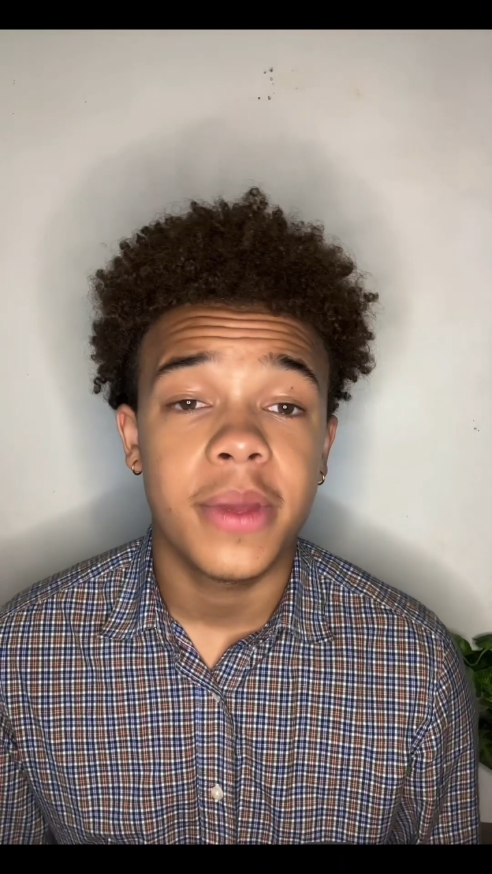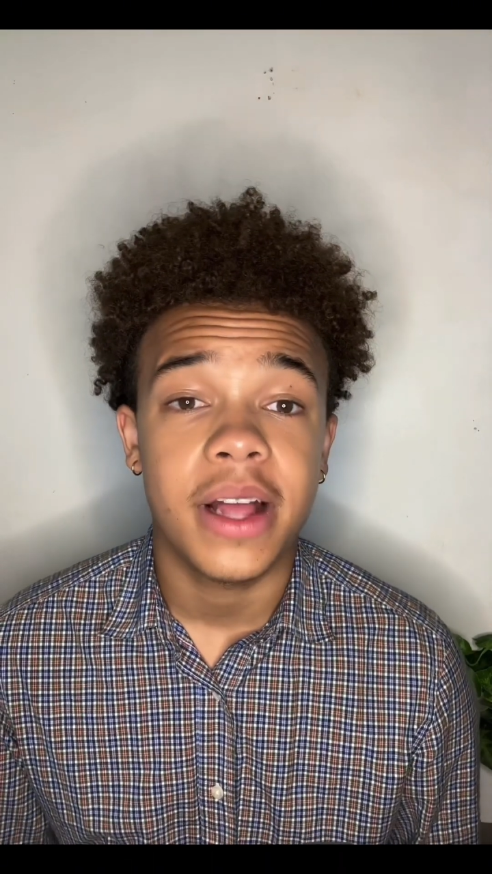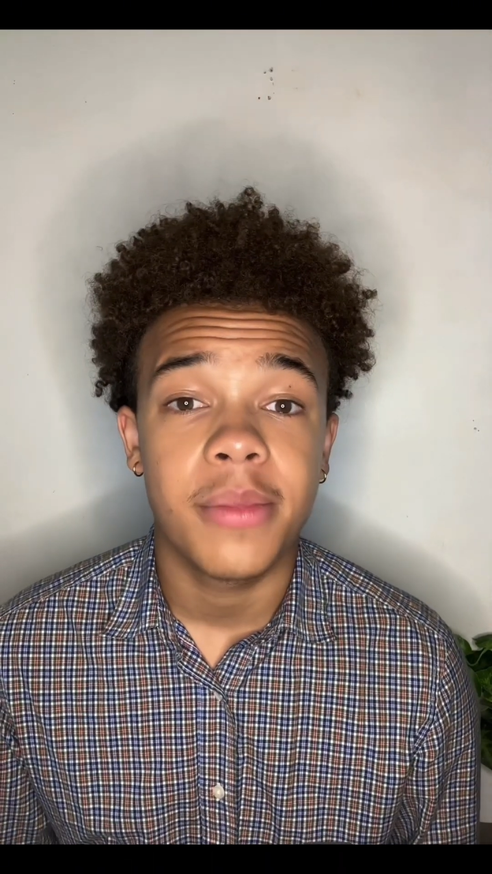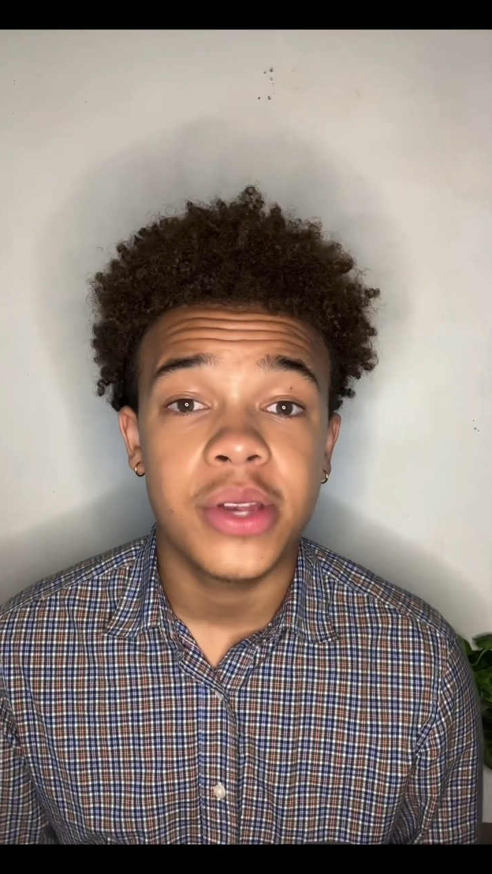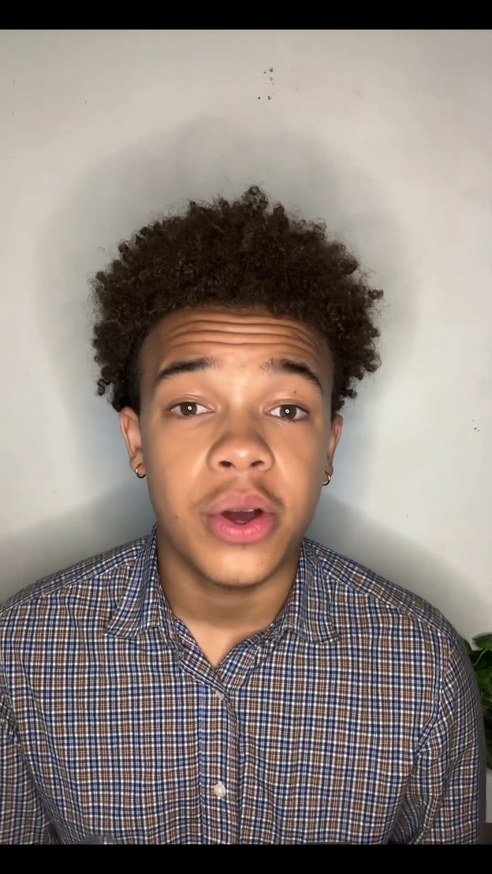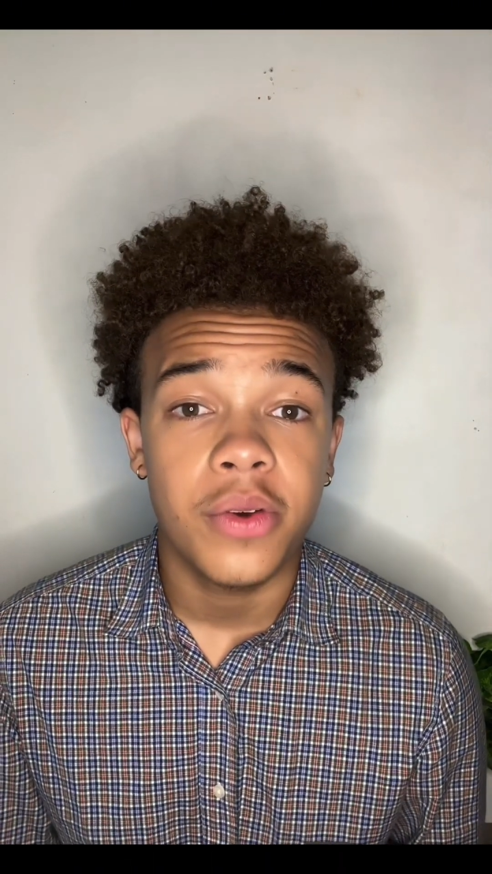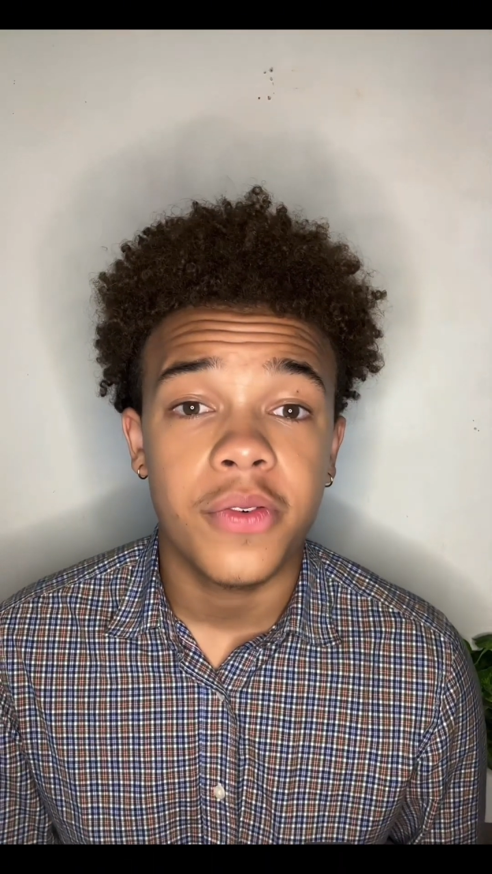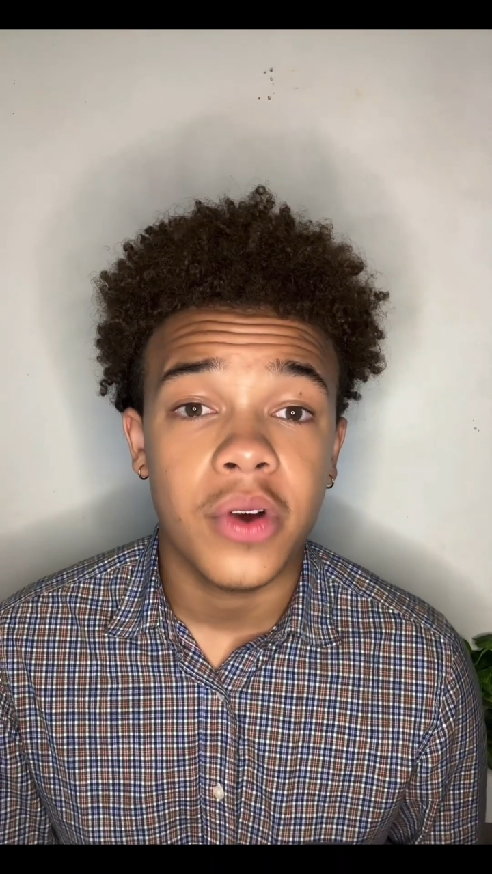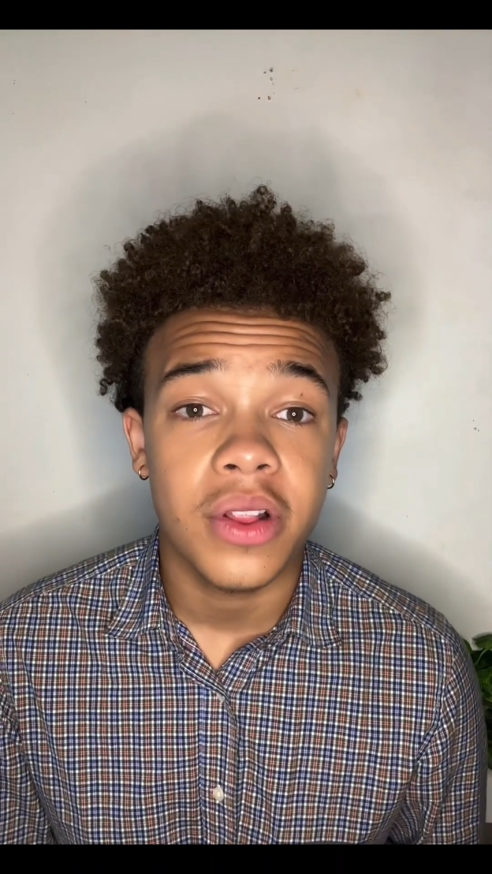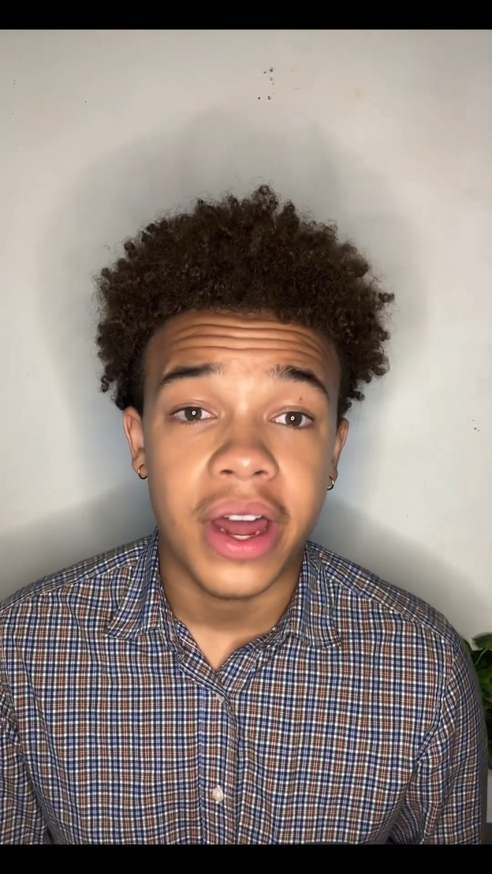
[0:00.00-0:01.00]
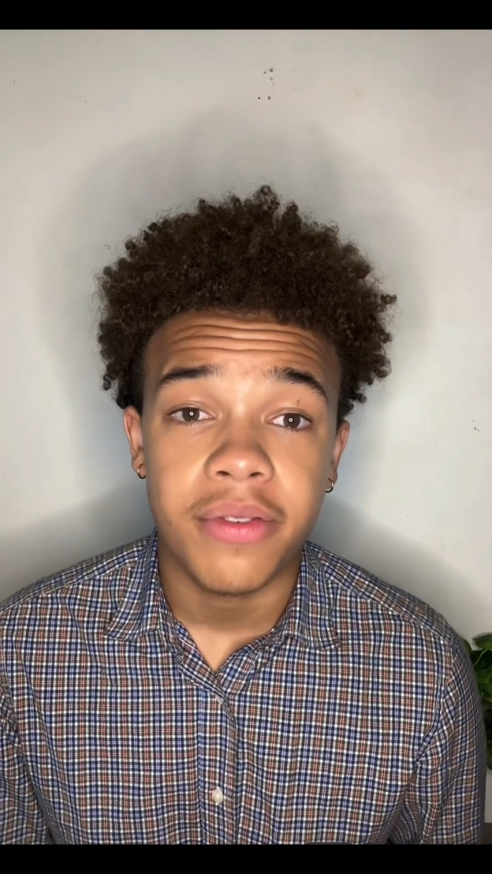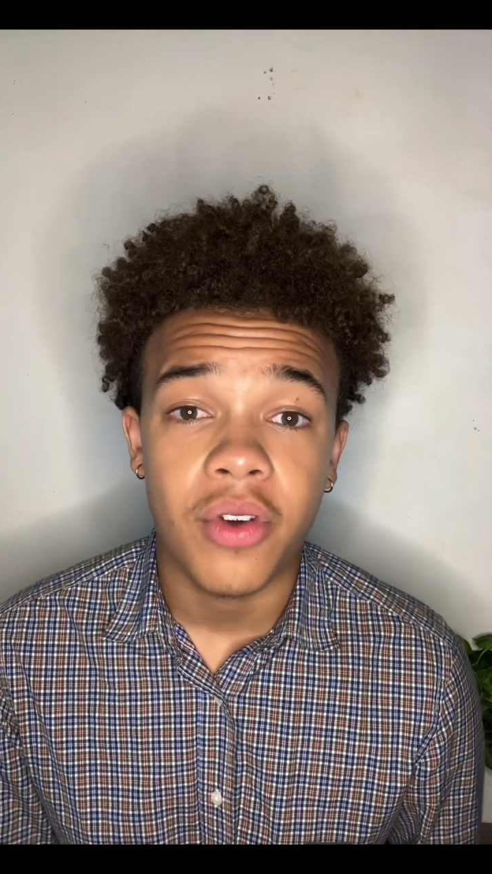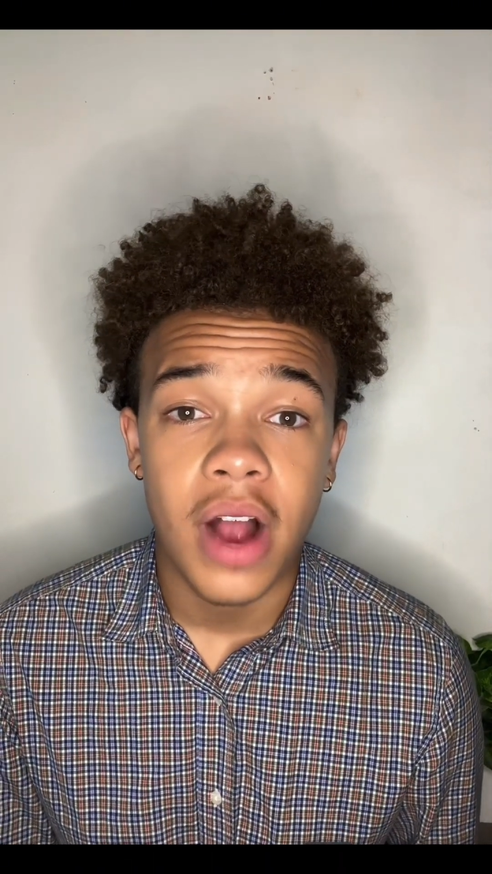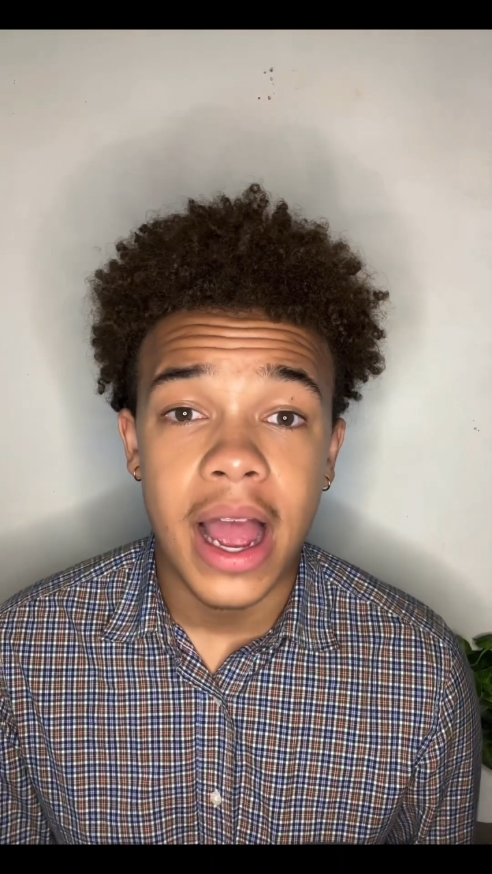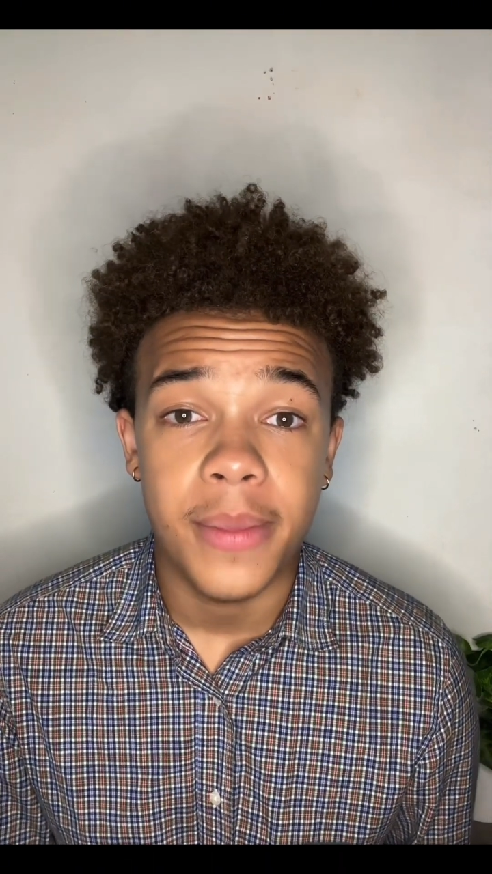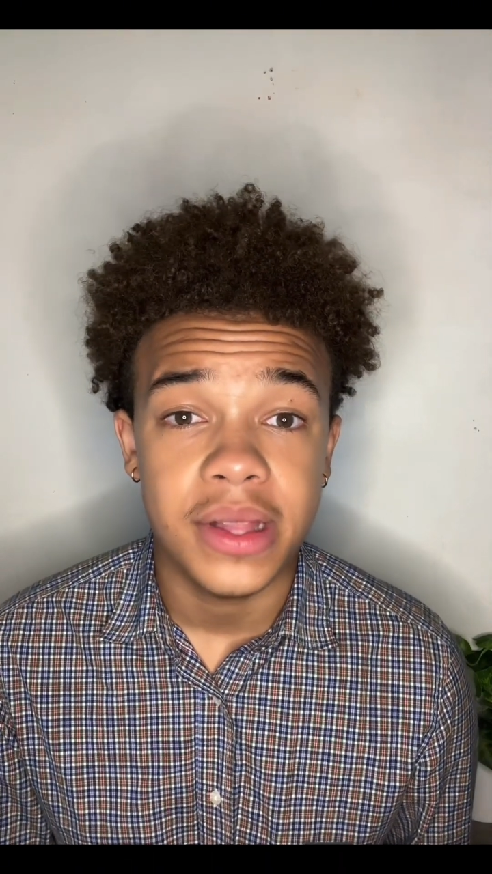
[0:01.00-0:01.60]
becoming known for a lot of crime,